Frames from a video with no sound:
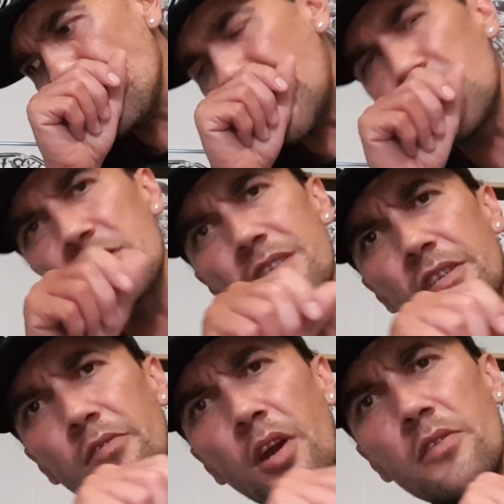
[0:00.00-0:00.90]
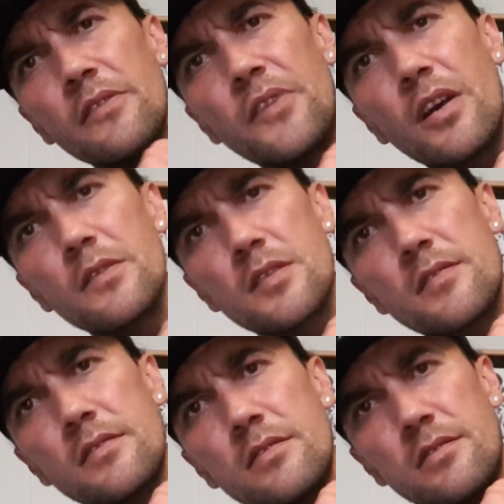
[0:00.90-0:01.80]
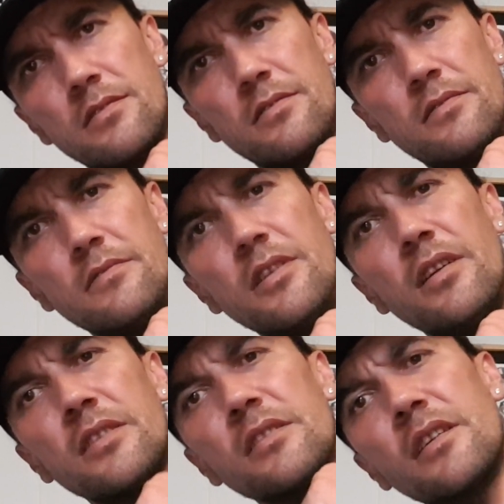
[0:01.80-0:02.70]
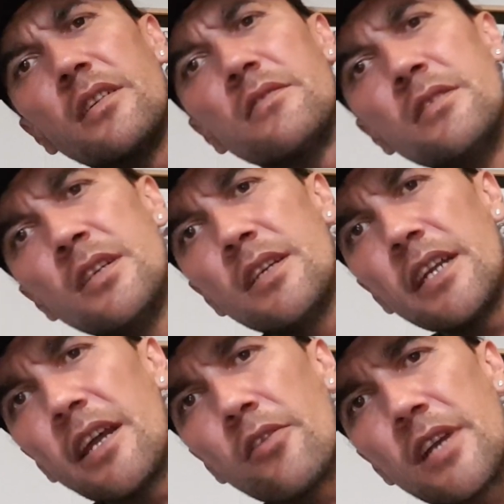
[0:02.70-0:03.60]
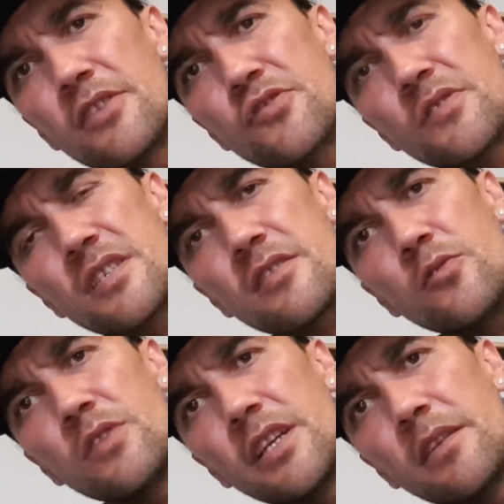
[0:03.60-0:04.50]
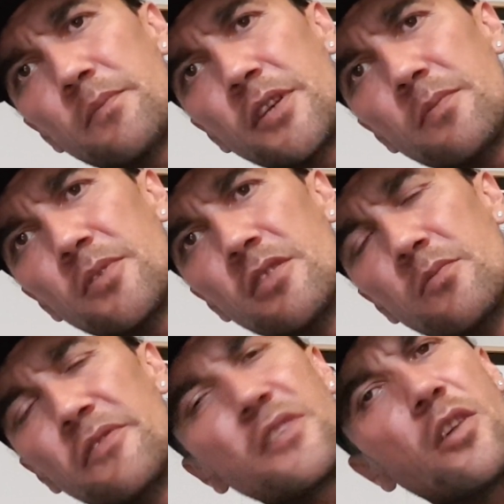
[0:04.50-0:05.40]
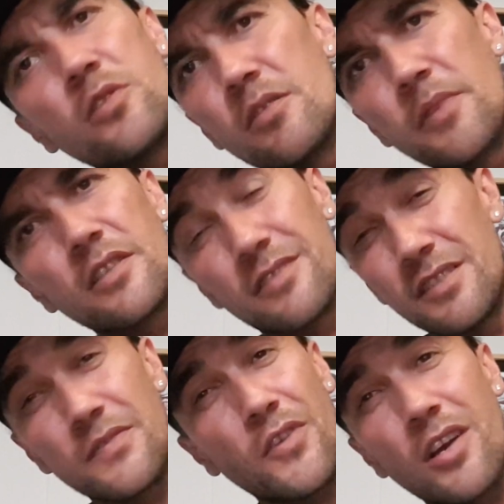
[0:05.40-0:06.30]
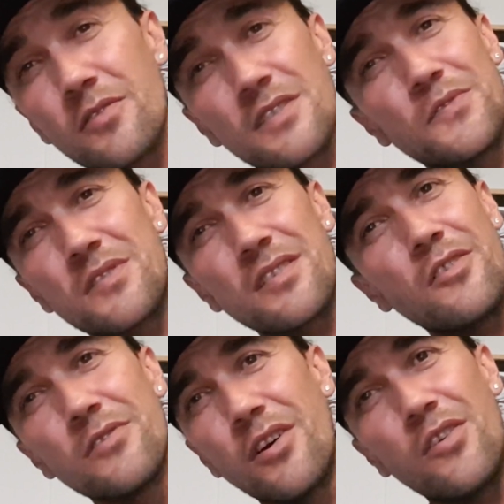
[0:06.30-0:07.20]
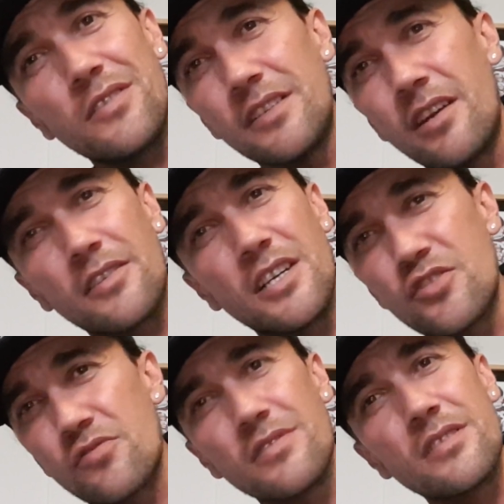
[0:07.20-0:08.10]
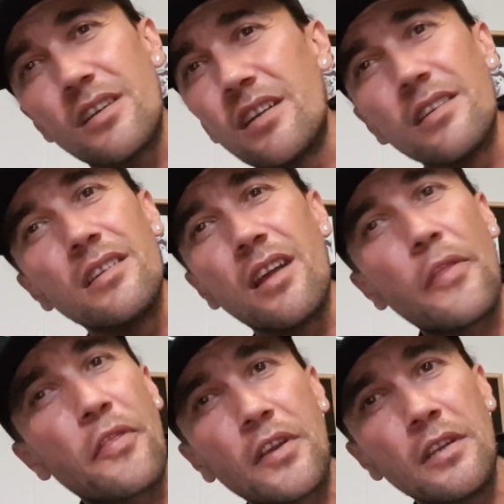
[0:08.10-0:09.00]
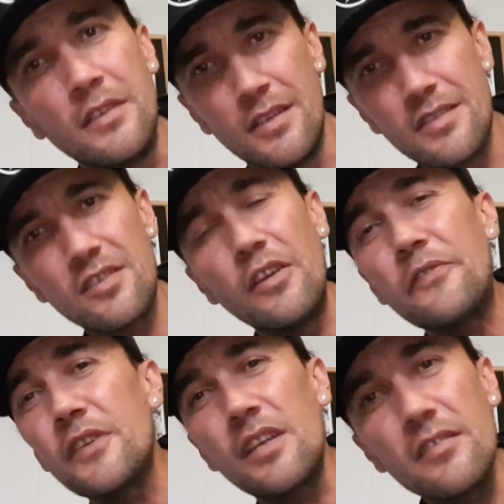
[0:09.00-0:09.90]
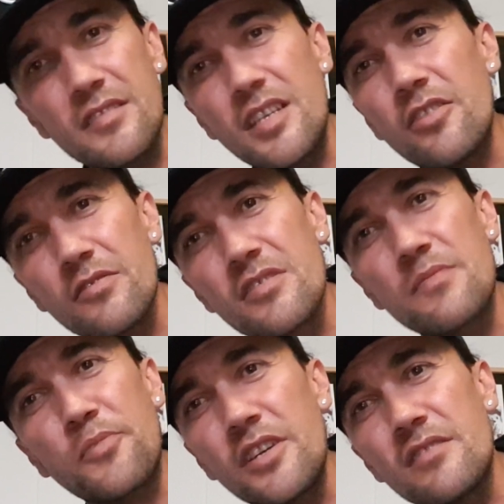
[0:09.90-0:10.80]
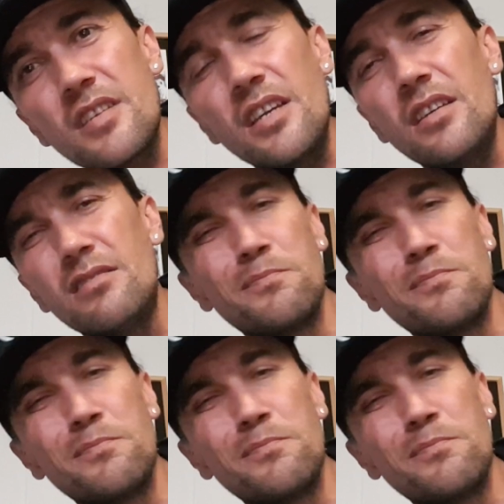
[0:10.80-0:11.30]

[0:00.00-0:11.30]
what is it, coronavirus. Okay, now, and our country's still letting people in. We've known about this virus for so long, and our country's done nothing. So if it hits here and spreads here,